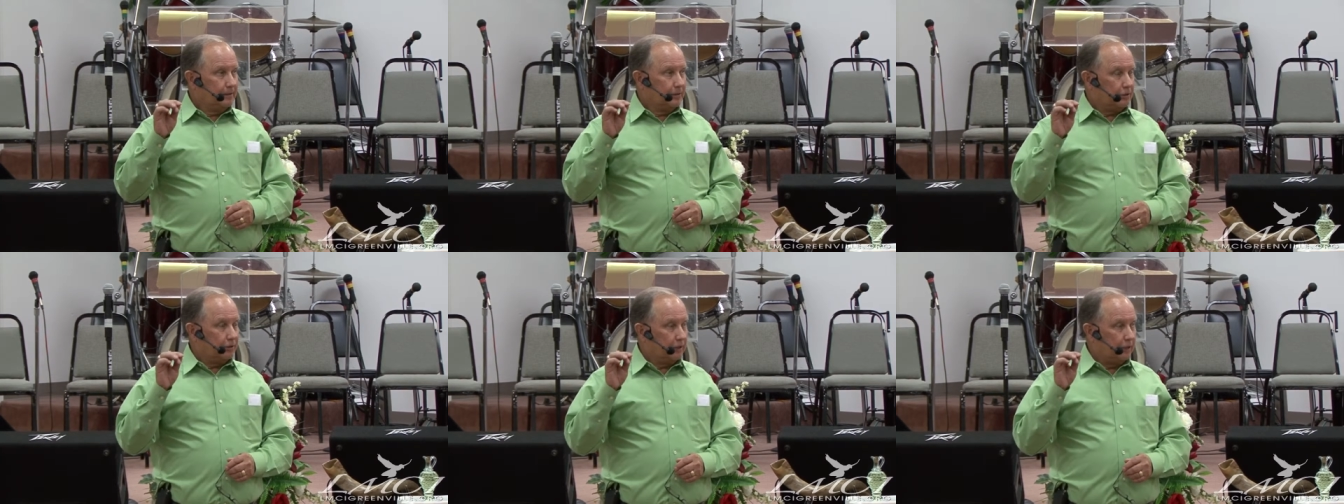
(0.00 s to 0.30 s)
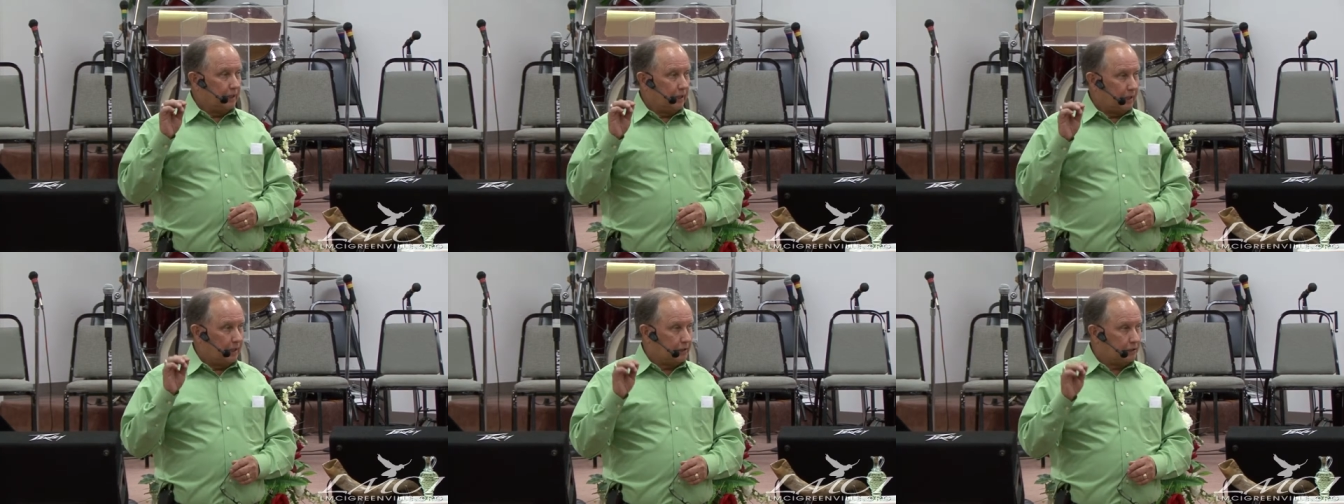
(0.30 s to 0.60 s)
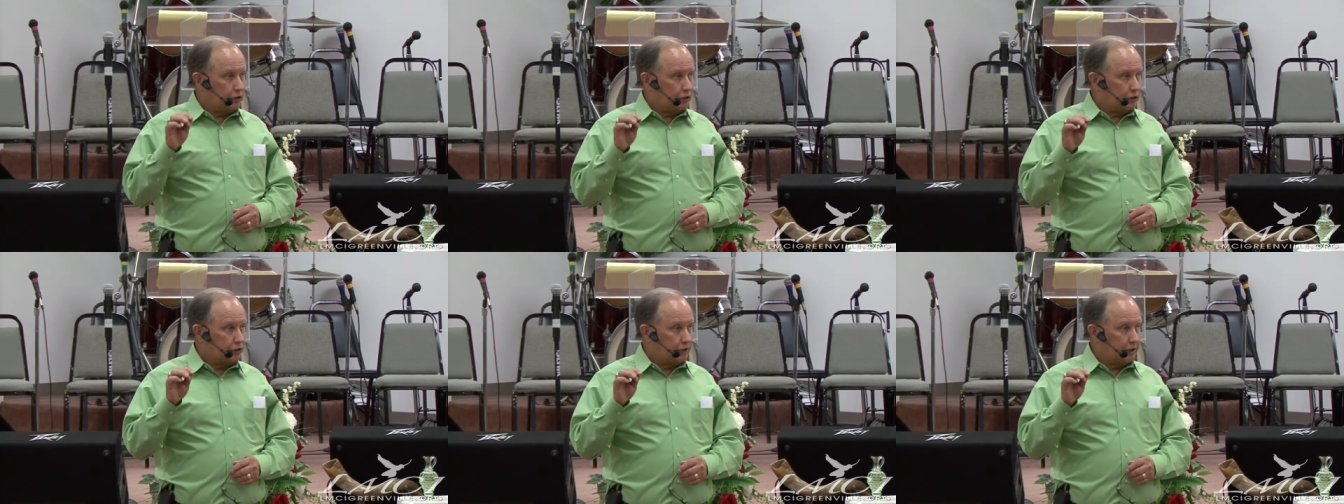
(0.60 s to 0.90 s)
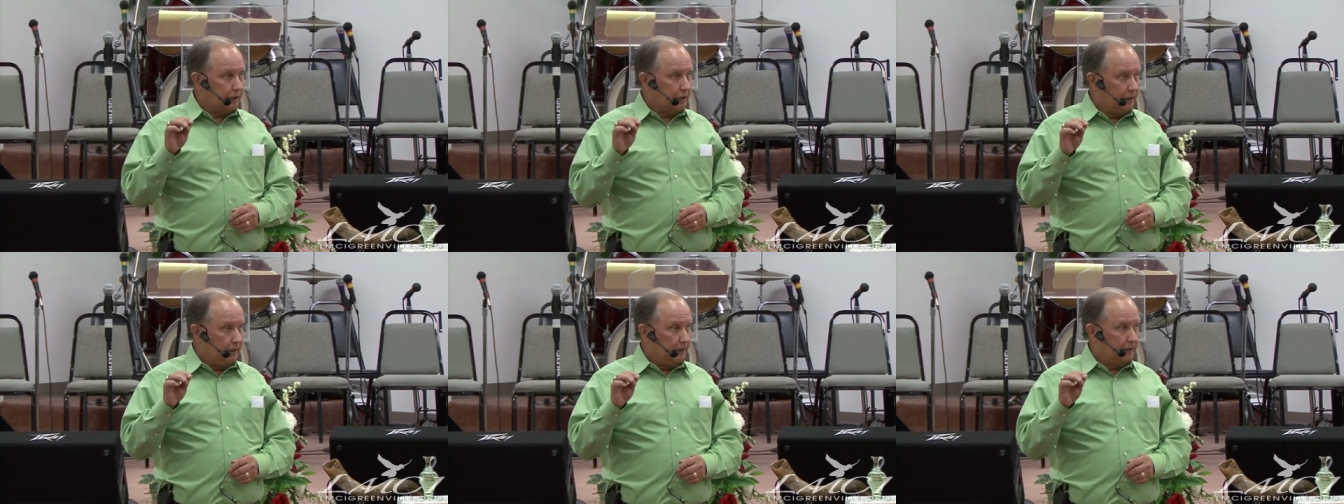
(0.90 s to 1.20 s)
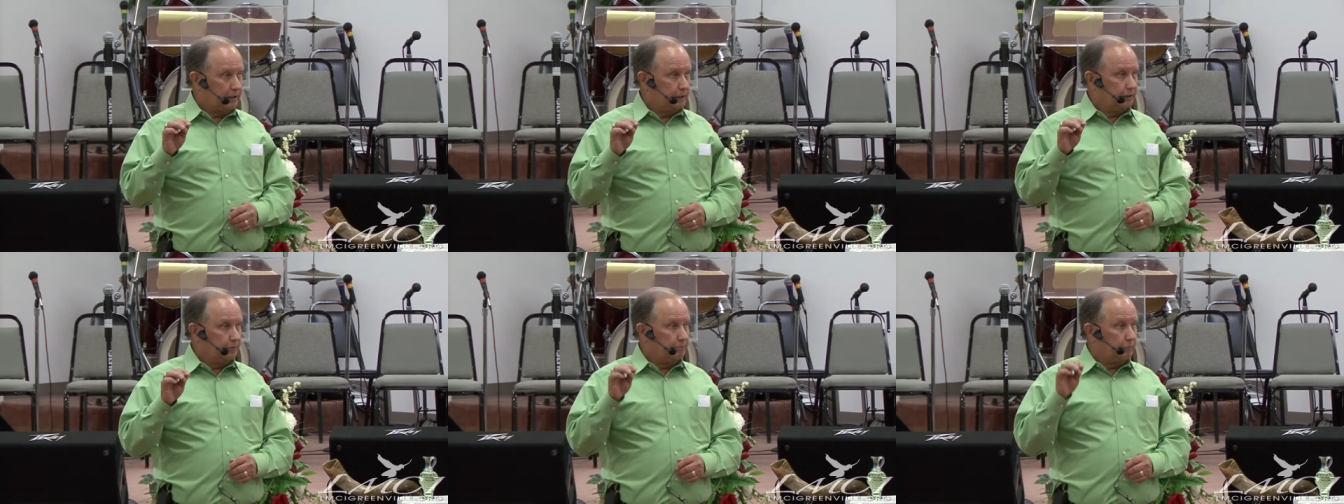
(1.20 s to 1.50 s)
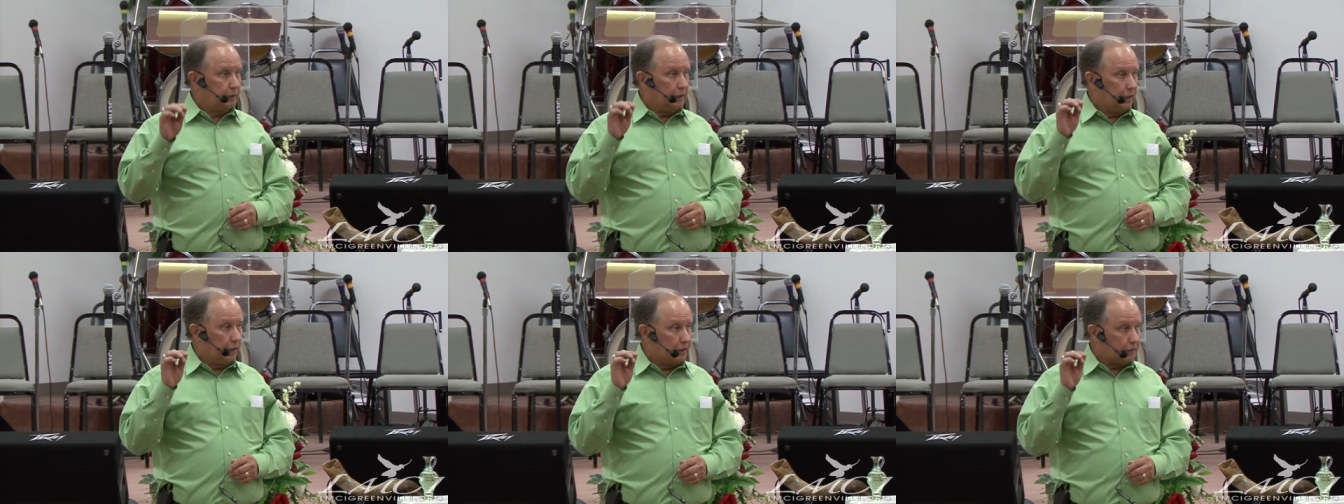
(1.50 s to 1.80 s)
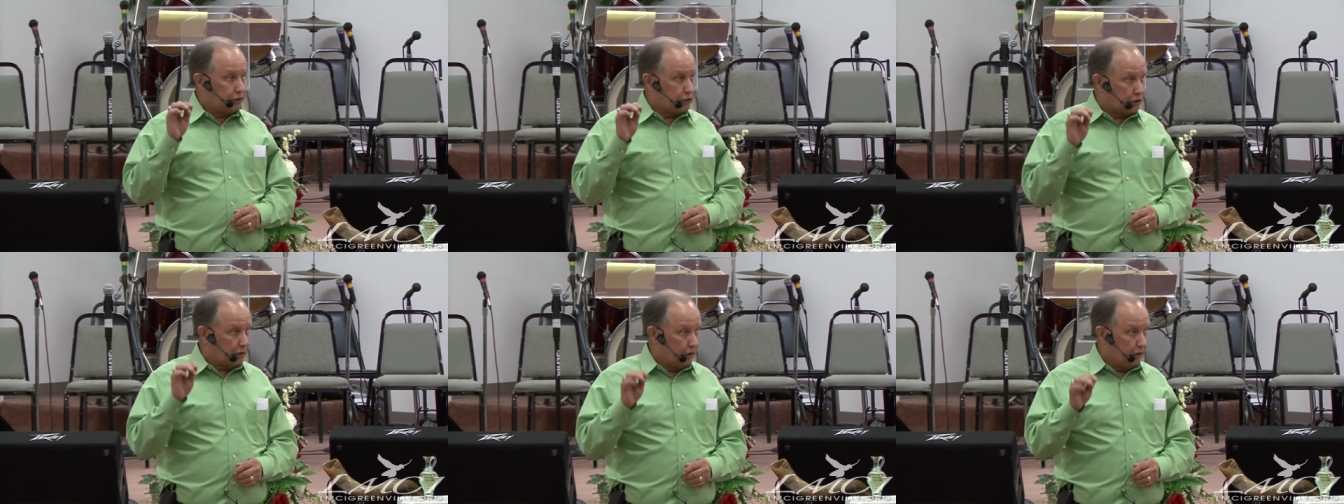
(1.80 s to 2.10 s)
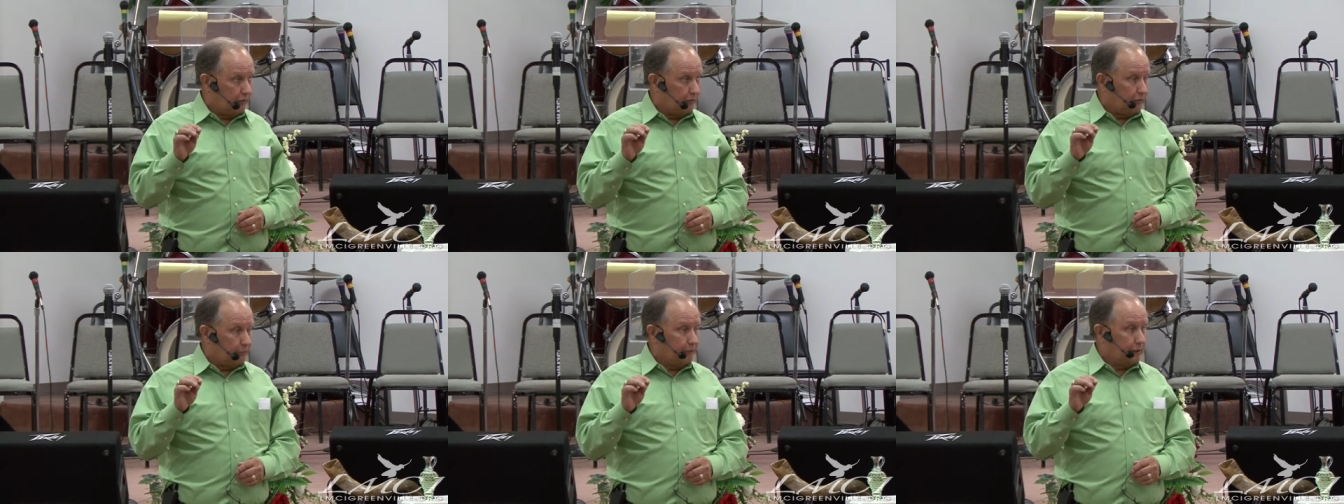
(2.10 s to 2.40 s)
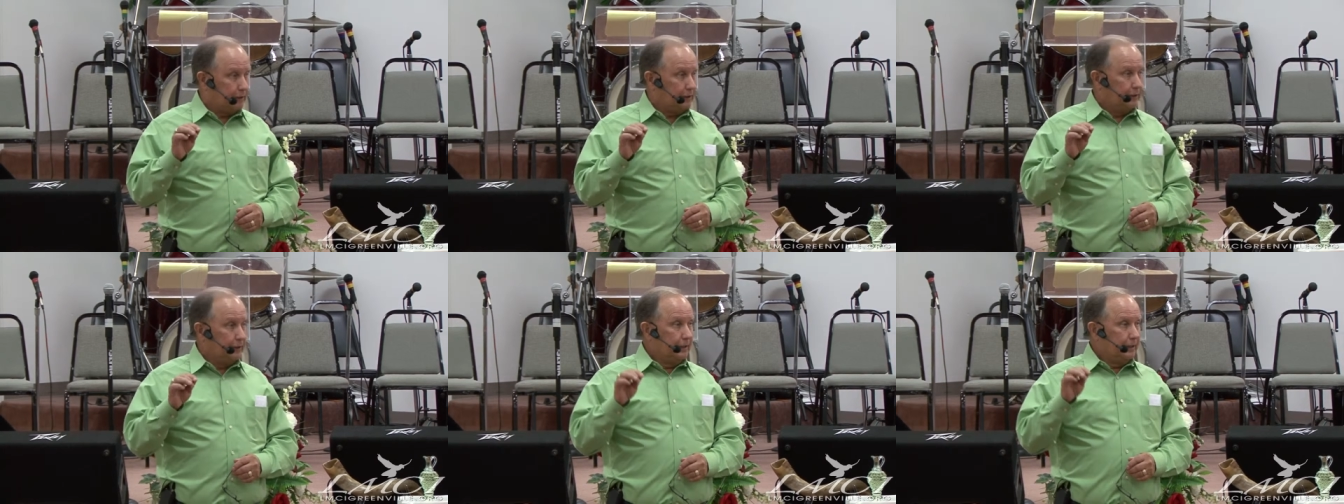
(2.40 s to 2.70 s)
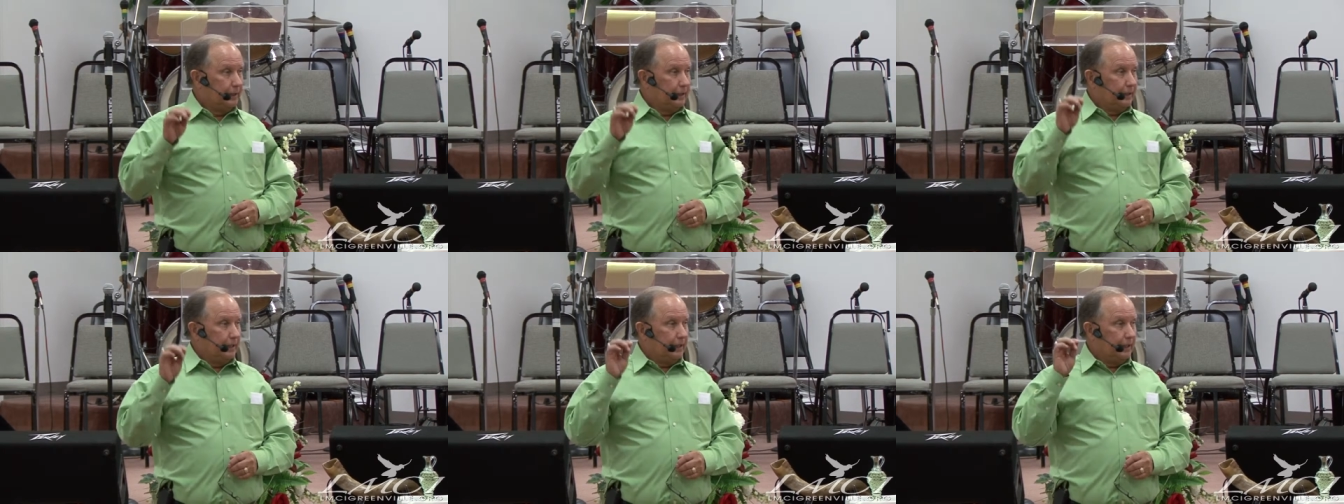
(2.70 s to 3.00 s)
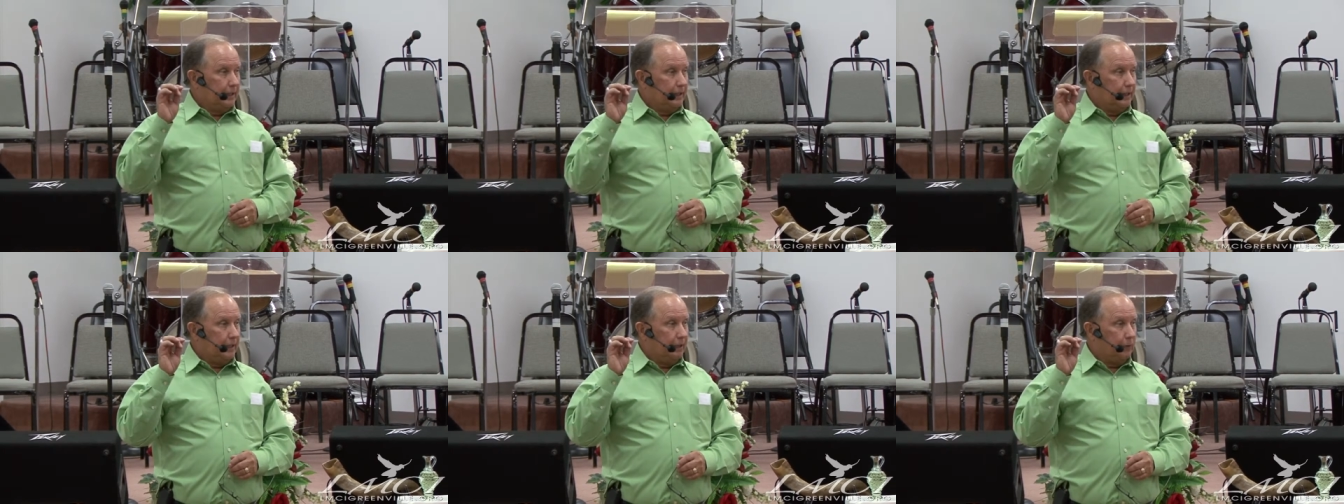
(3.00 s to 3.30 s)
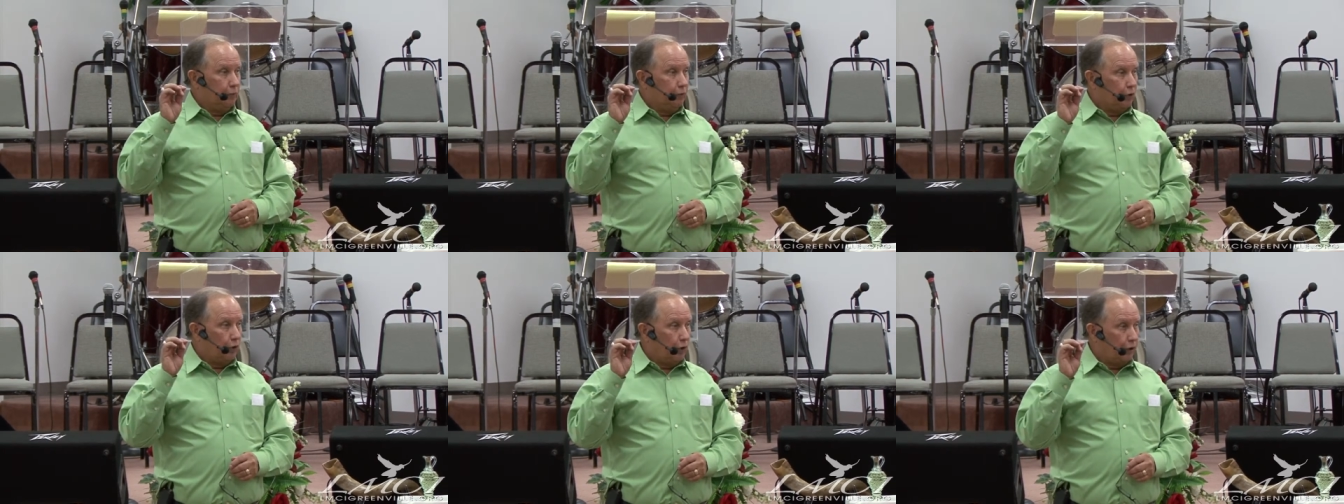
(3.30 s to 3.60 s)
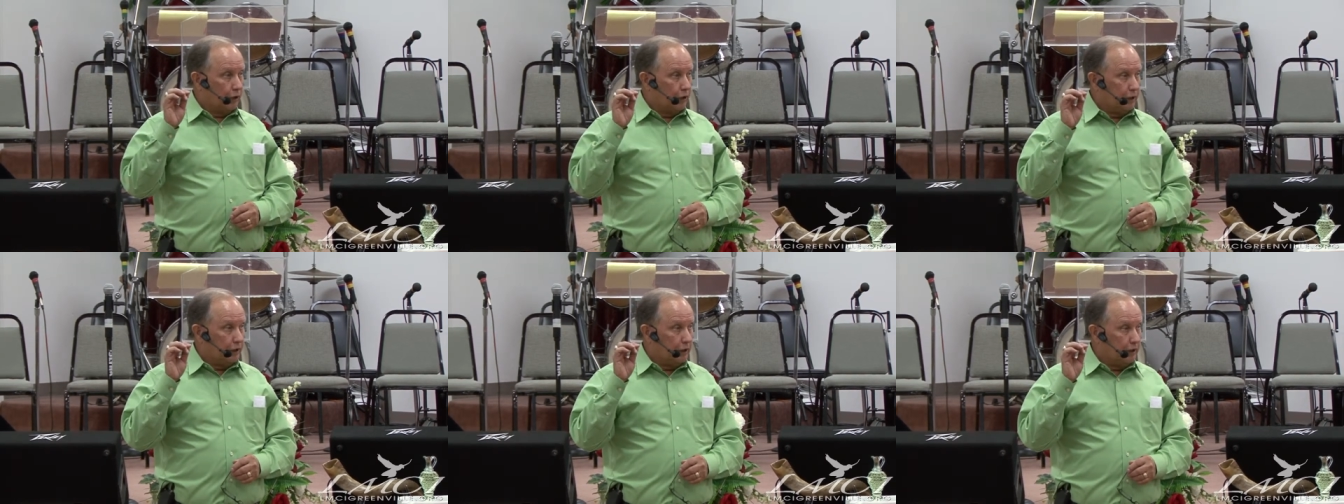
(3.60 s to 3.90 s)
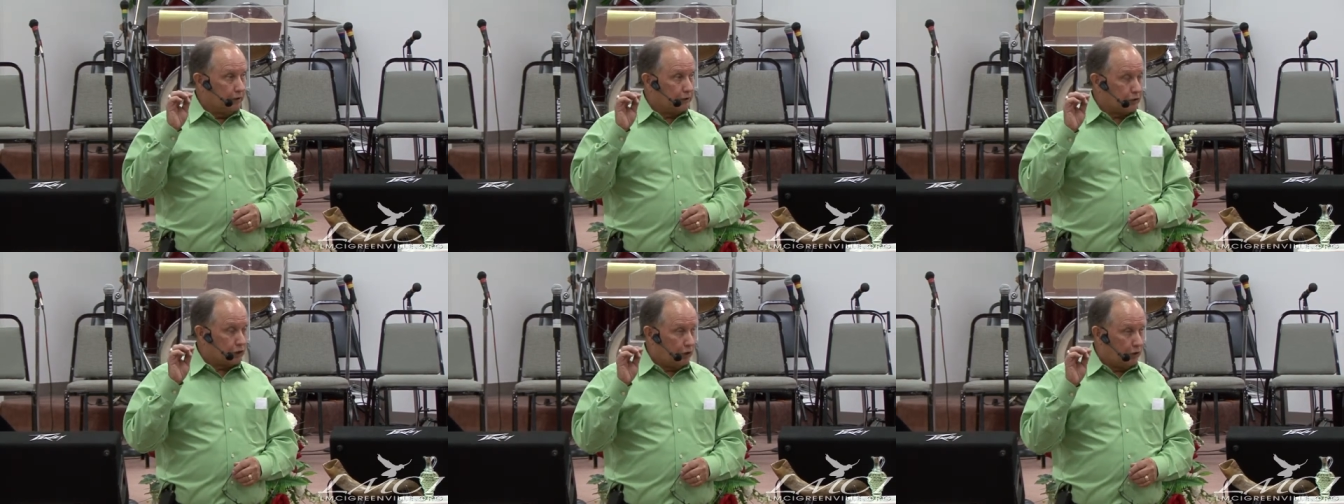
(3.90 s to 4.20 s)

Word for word: to God's kingdom, God's government. He wanted his